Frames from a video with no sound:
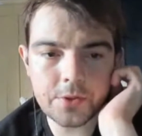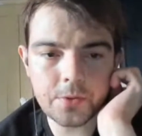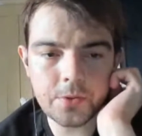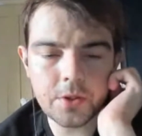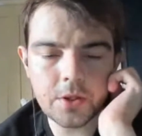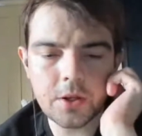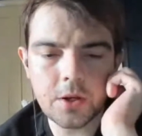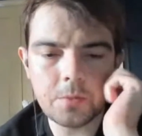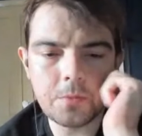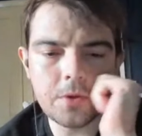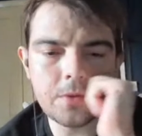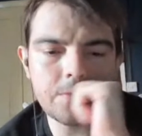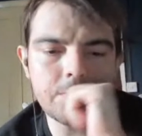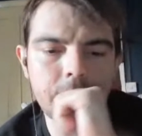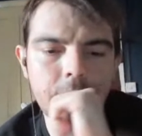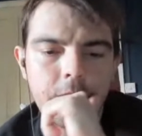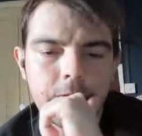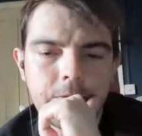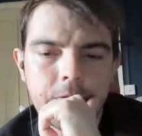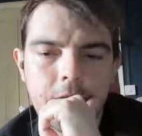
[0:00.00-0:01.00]
do you want to come on
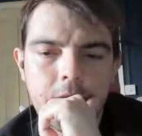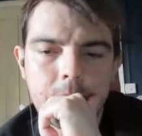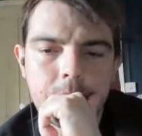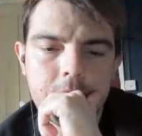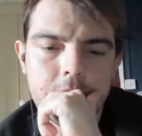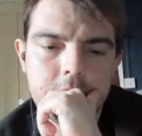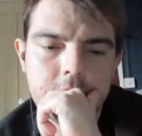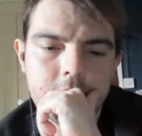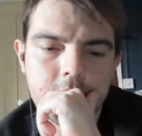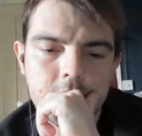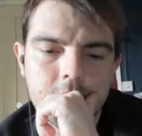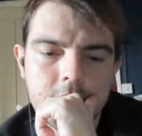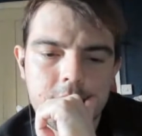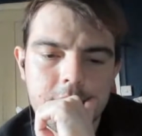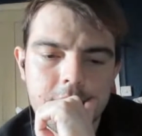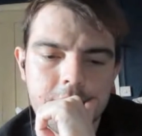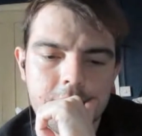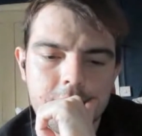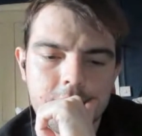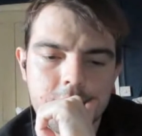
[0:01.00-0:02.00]
for 5 minutes? I've got
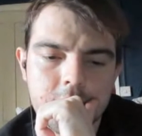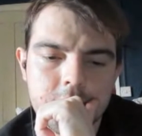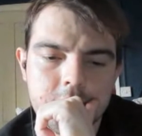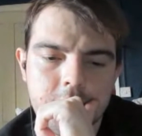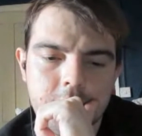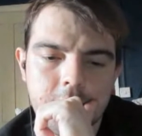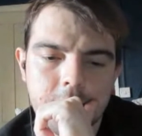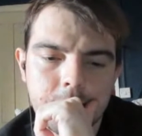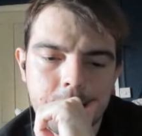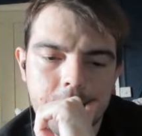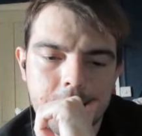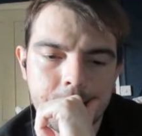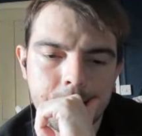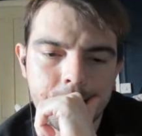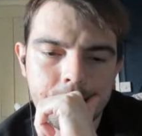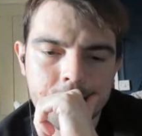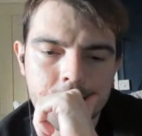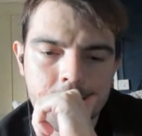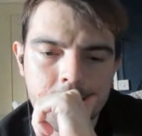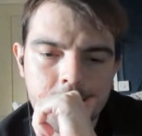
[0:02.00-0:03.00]
the link in the chat, man.